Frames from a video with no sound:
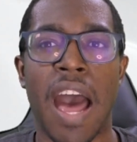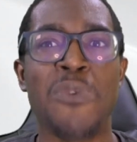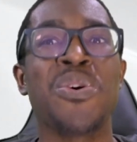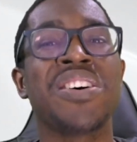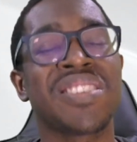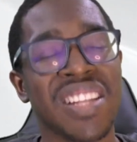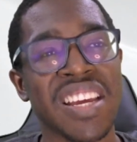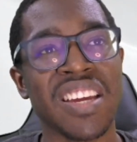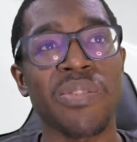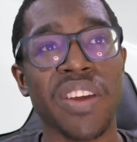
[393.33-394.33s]
I was
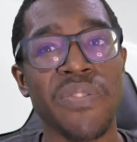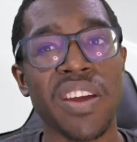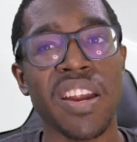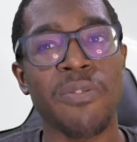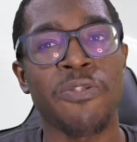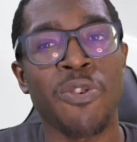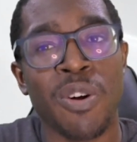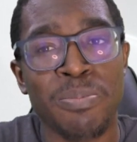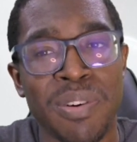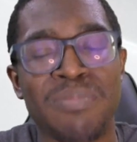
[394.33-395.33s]
thinking of giving it a
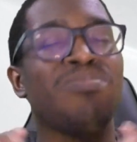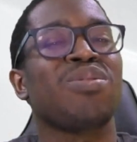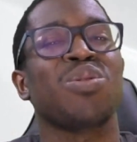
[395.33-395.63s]
4, but